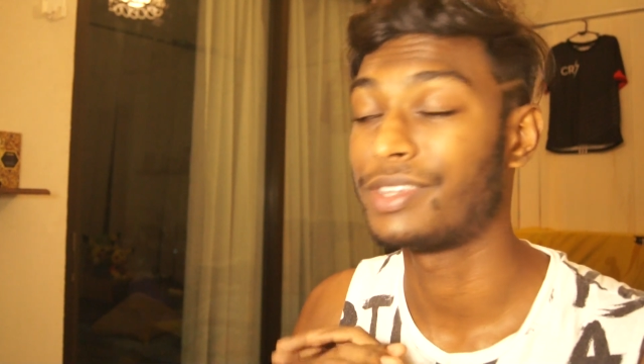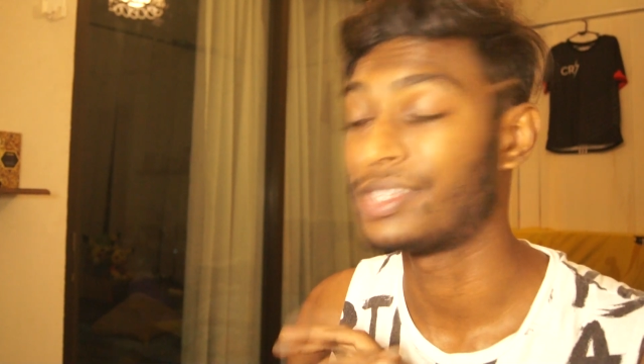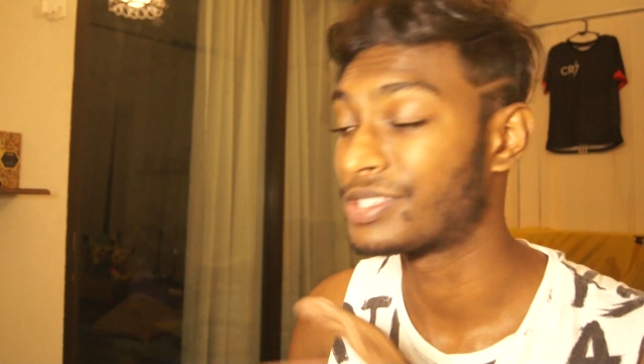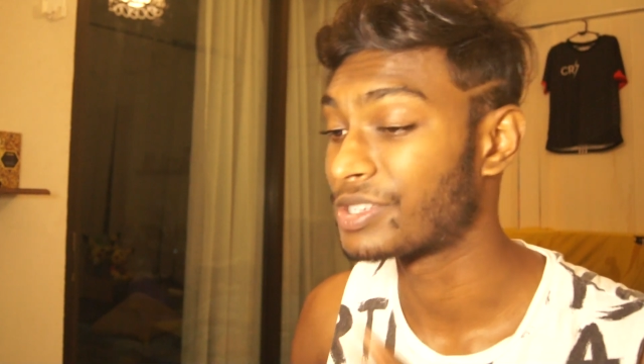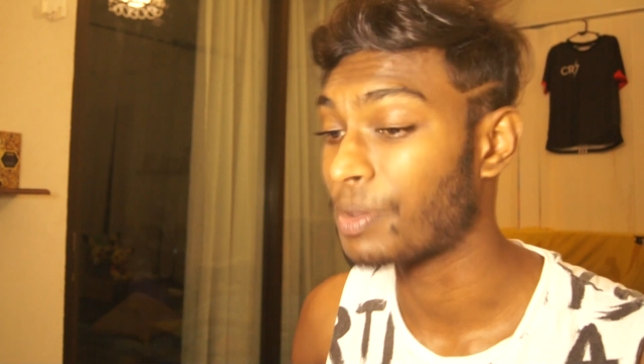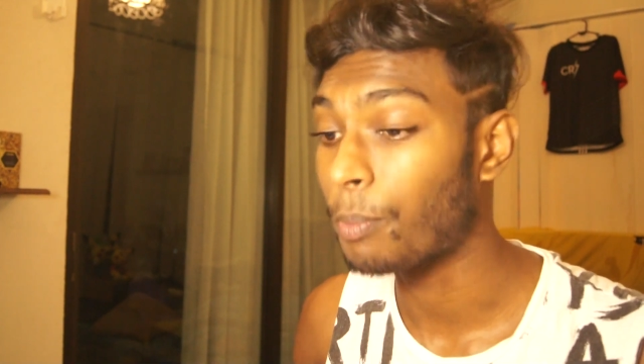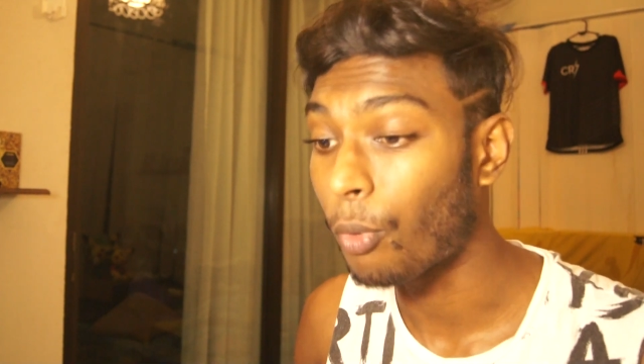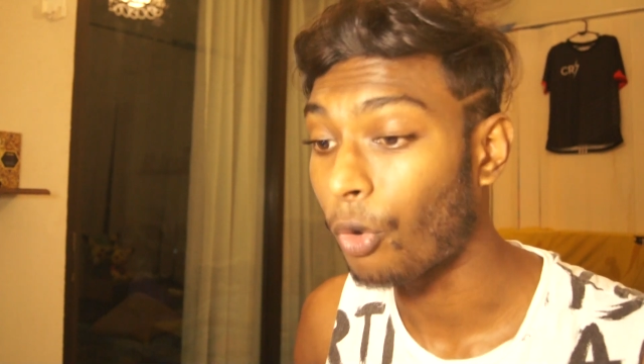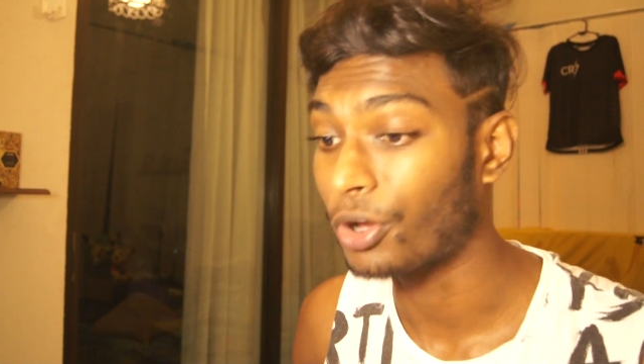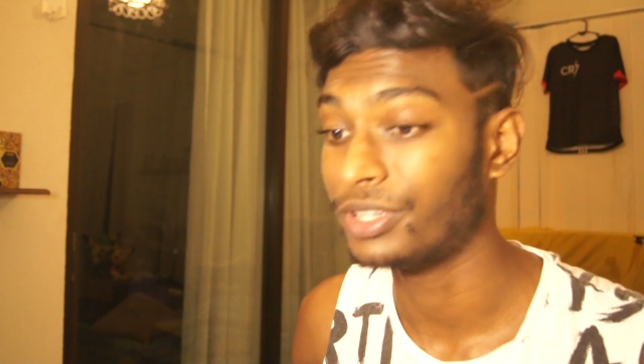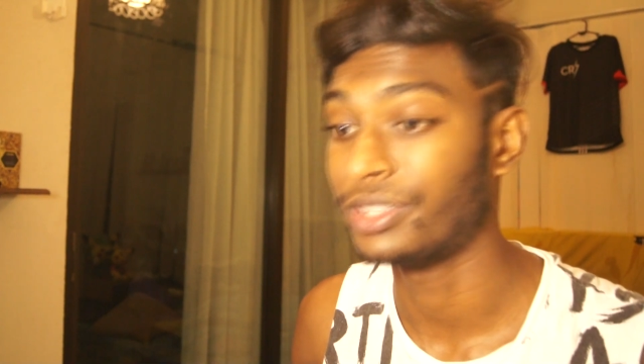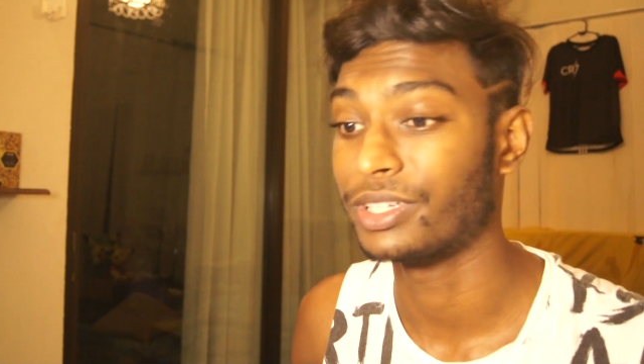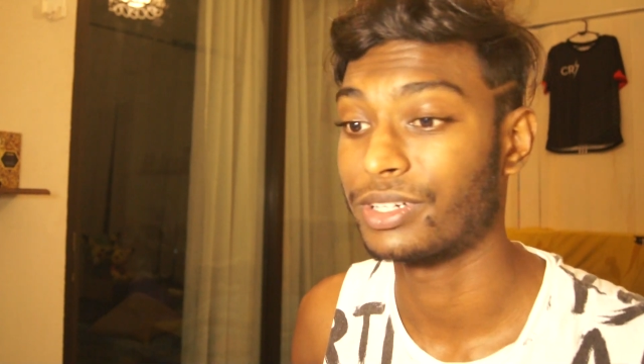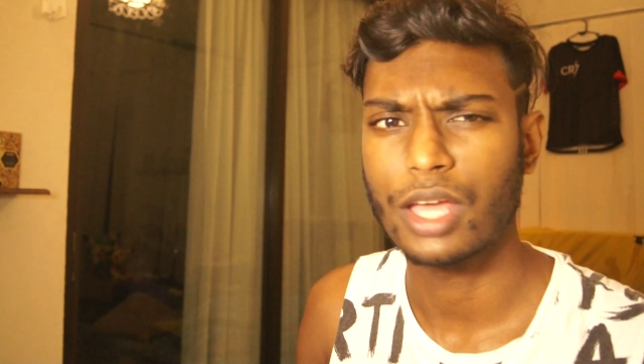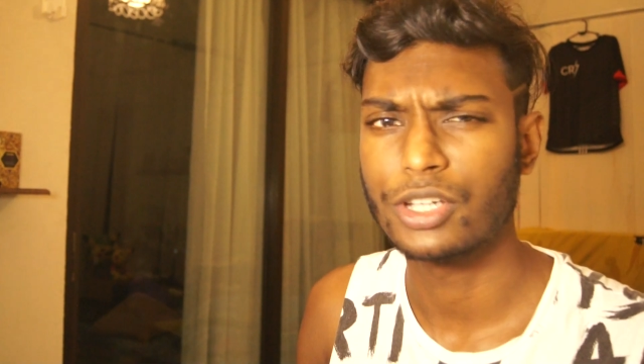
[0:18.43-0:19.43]

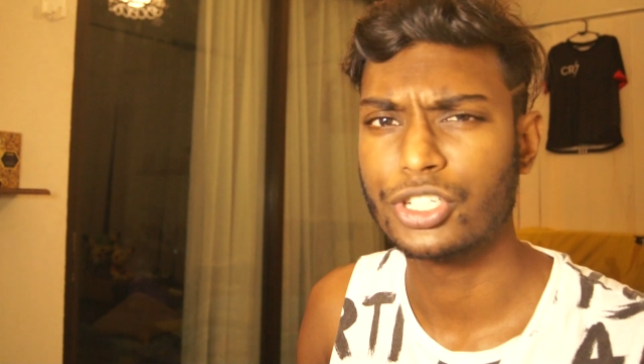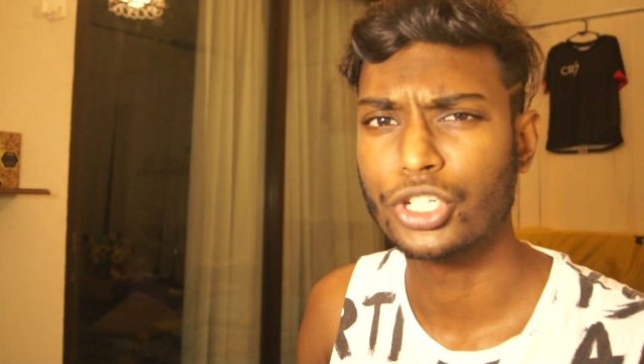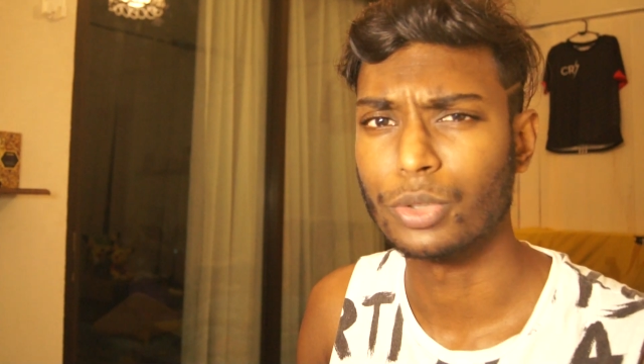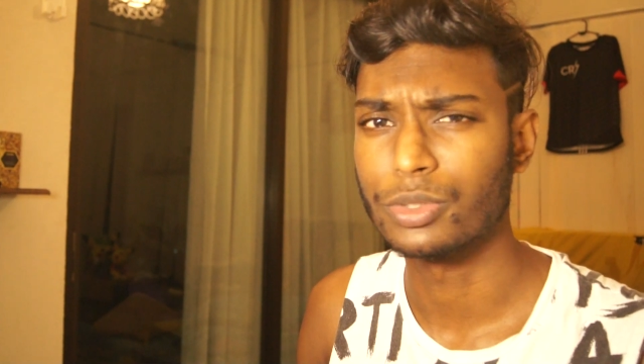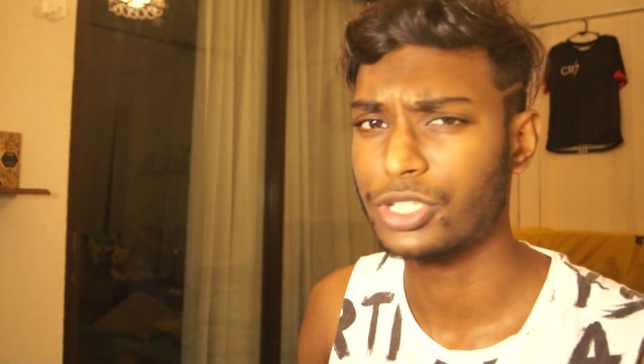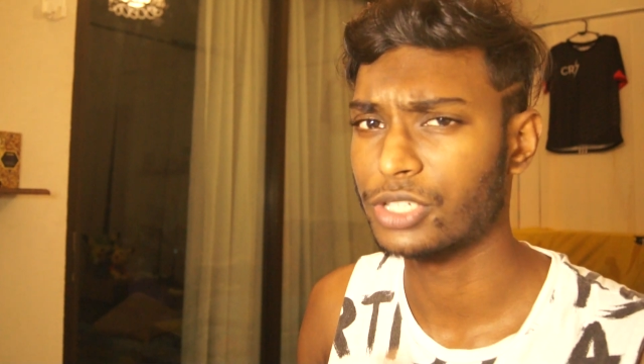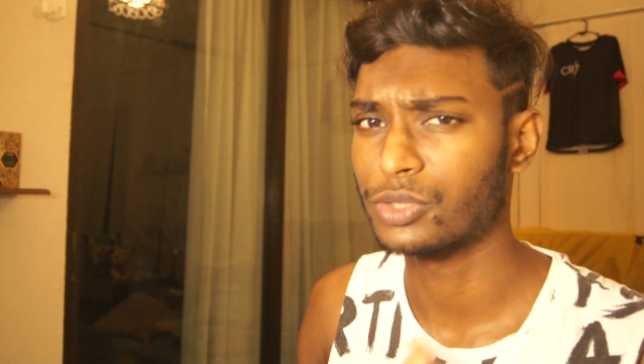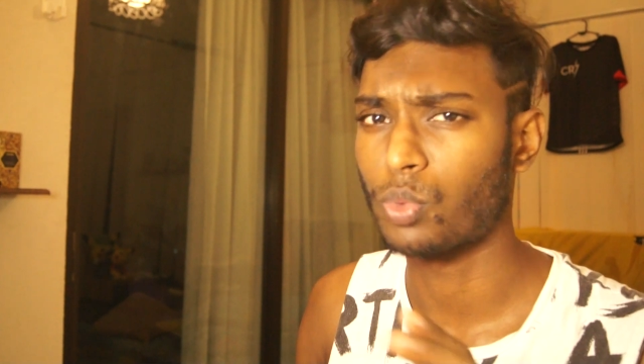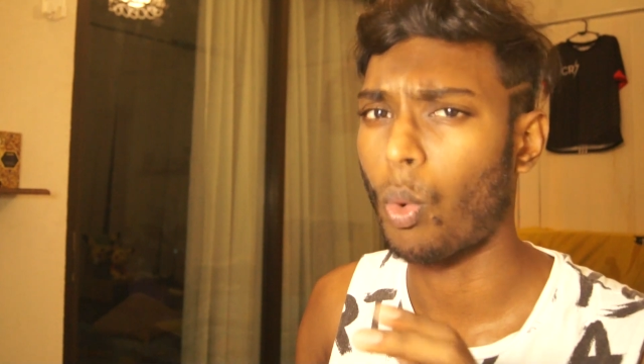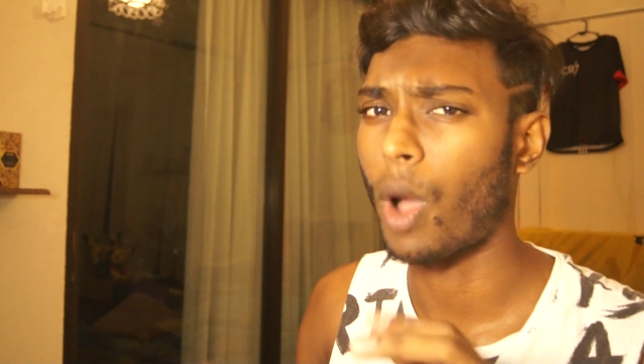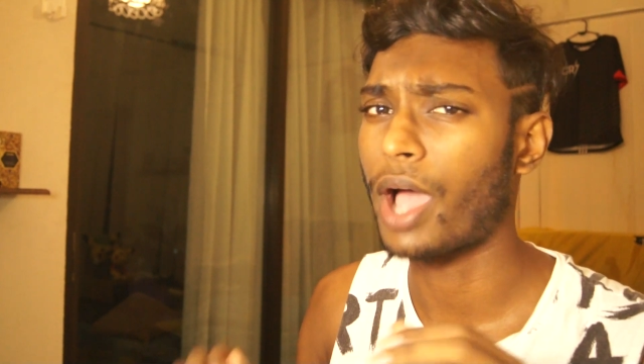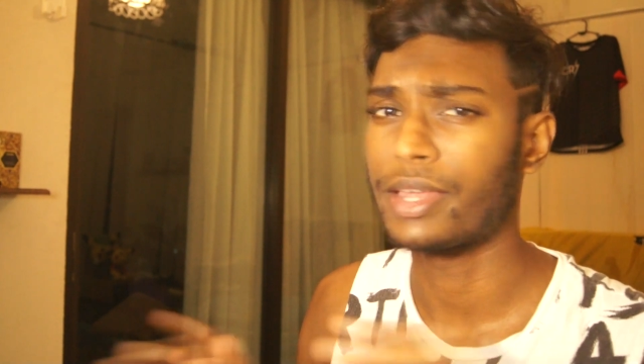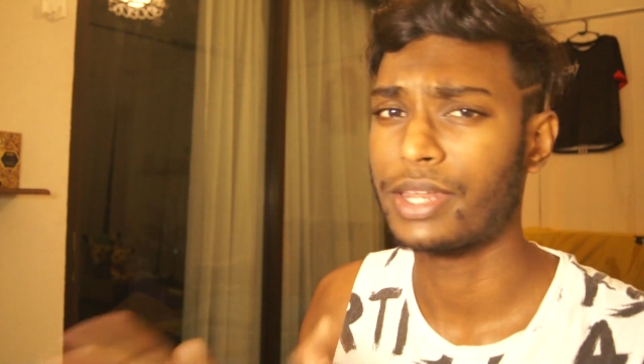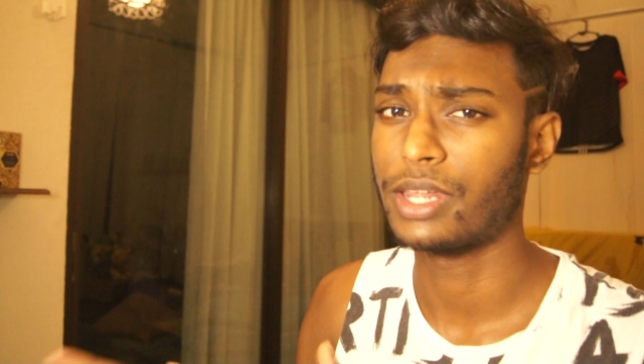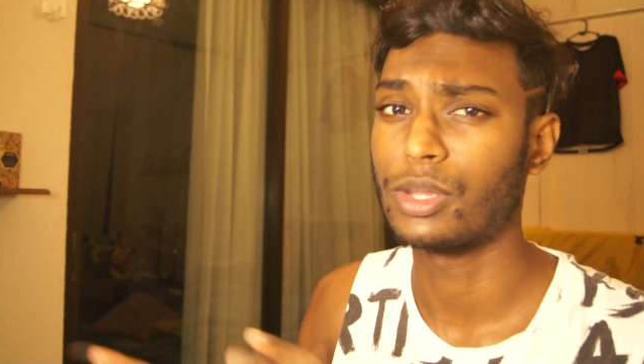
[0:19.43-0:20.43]
disappointed and showed just
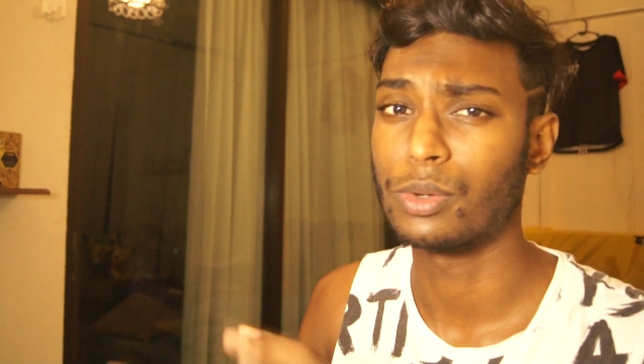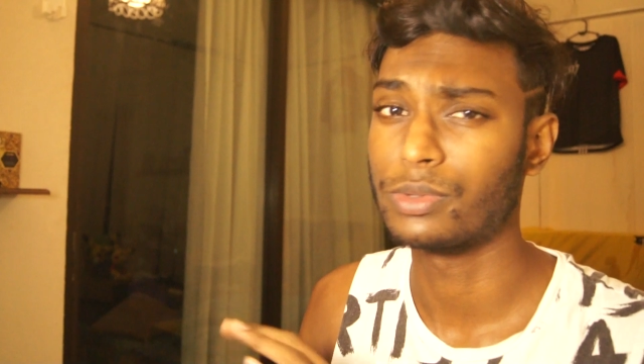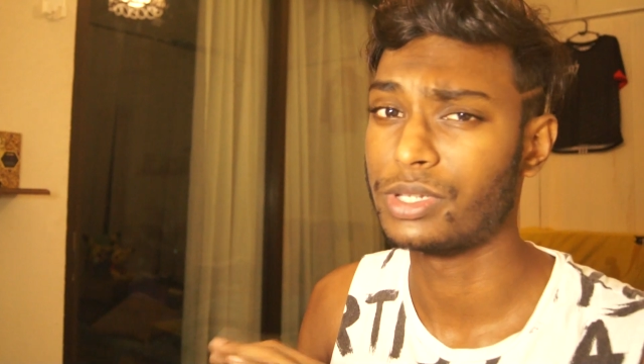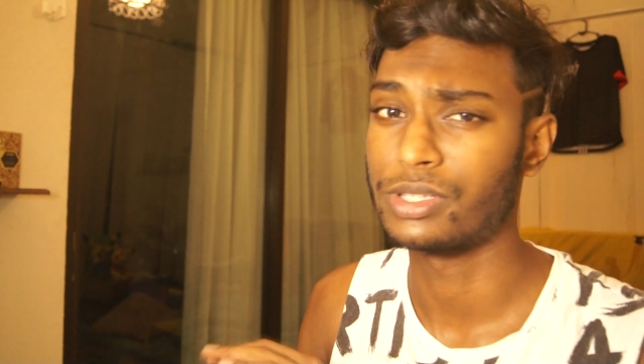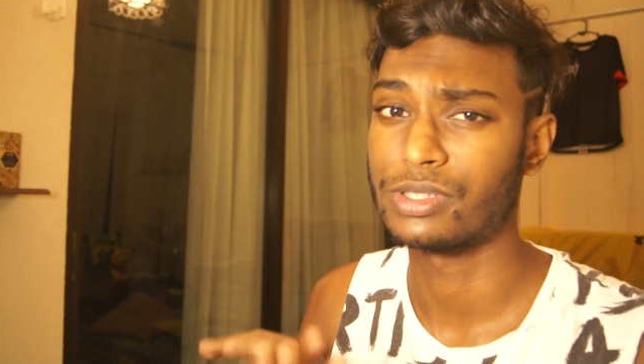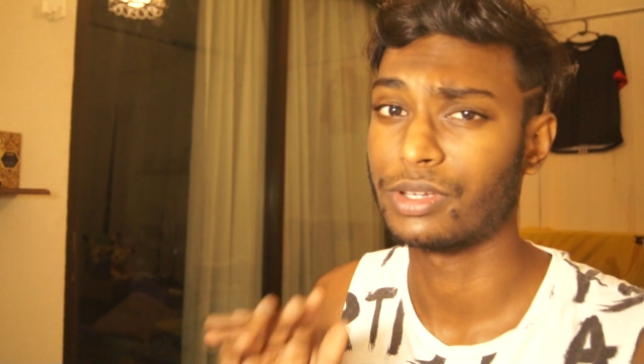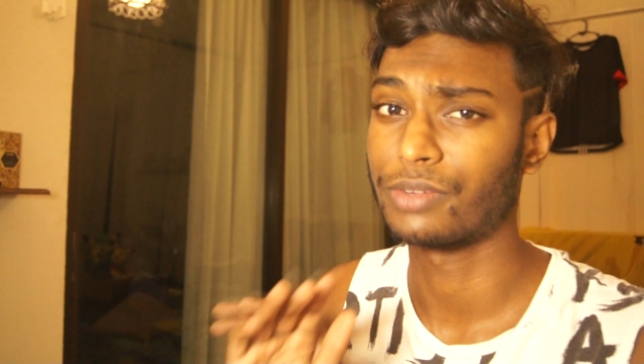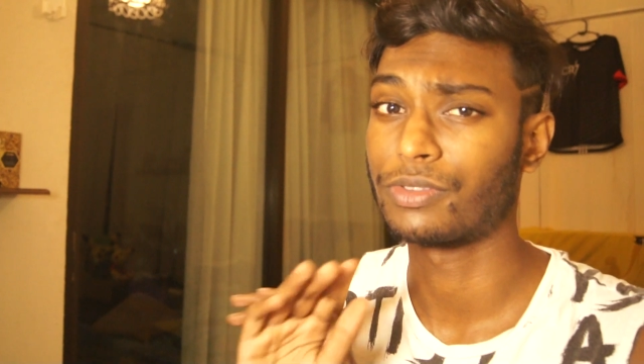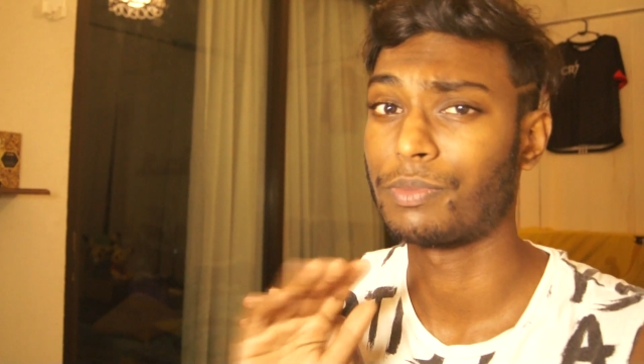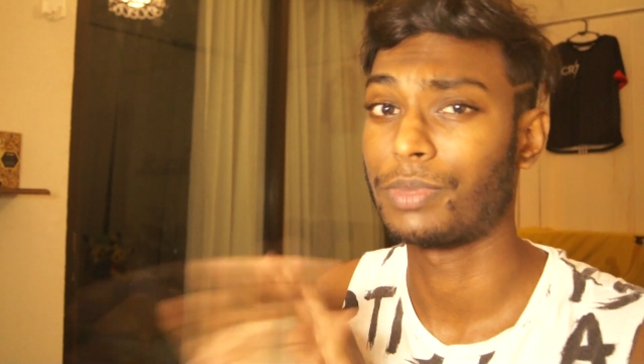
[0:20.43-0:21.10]
why they don't deserve